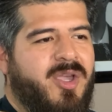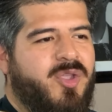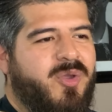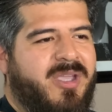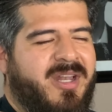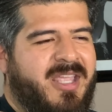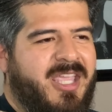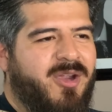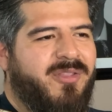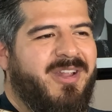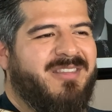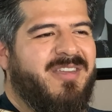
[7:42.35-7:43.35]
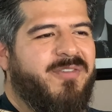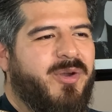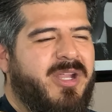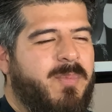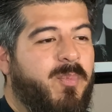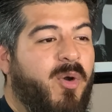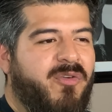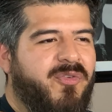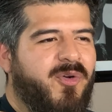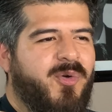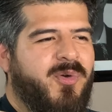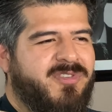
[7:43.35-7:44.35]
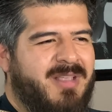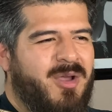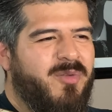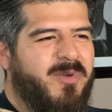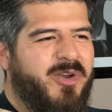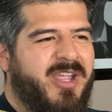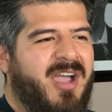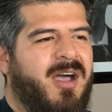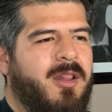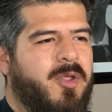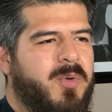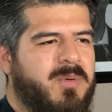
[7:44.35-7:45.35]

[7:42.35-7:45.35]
You can hear that it's a very buffalo sound, very hollow.